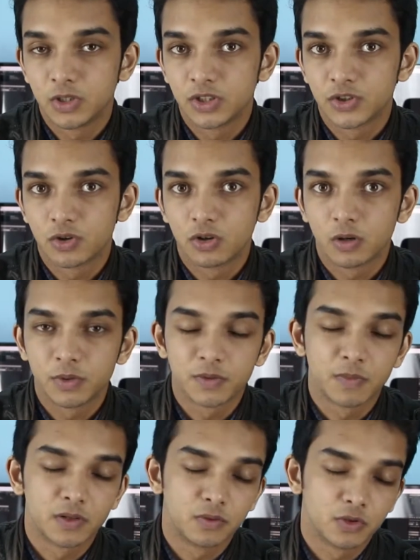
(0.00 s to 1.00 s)
the story of
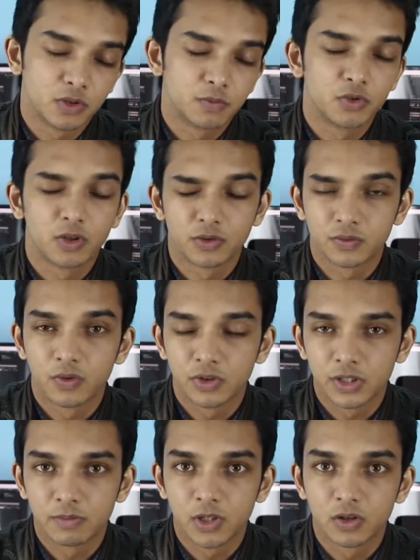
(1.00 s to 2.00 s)
smartphones of 2014,